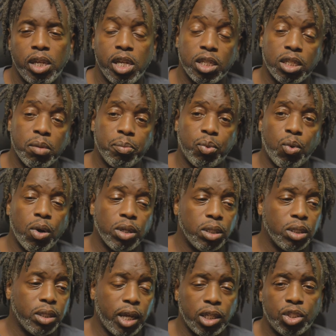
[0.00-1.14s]
It's
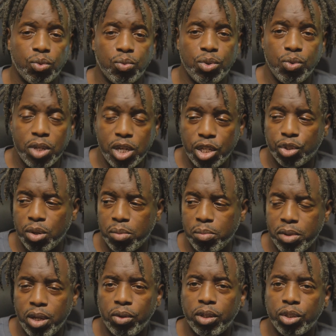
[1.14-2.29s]
important that when you eat your
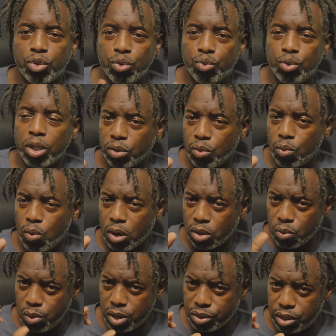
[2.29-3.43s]
meal that you drink water
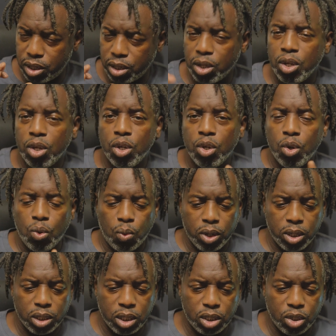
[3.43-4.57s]
with it. What
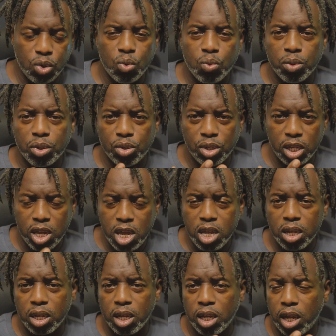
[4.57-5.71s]
does it do when you
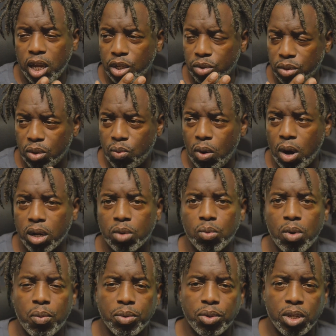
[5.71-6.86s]
eat and drink water?
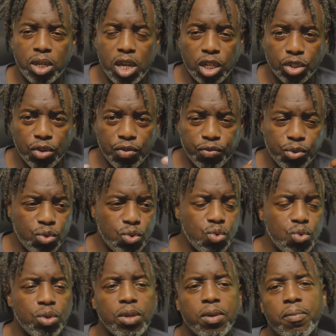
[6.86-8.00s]
Well, when you eat your
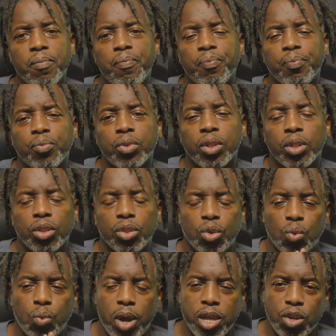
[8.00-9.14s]
food, the
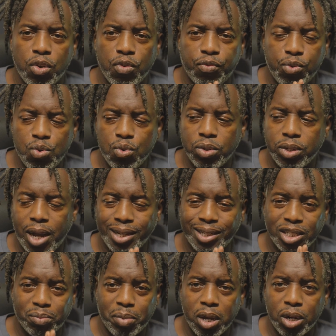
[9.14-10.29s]
way your food
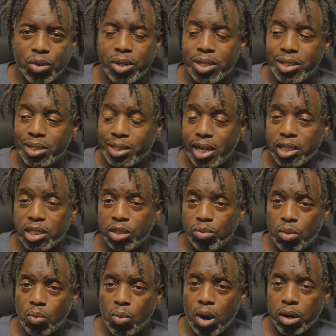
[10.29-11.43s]
digests better is chasing it
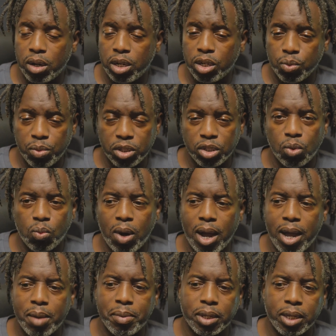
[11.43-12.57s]
with water. And the reason
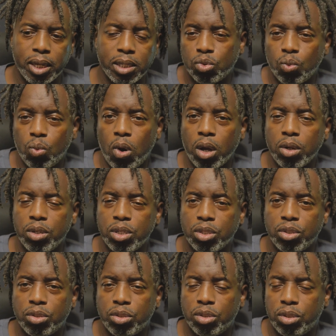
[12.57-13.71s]
why because water
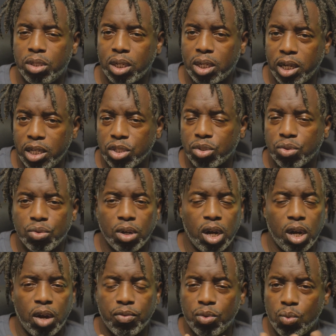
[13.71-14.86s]
is the cleanser
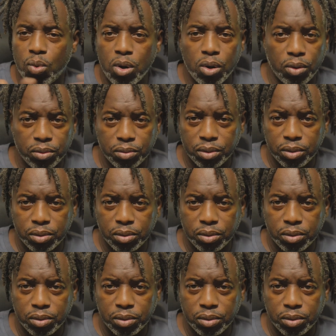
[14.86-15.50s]
of the world.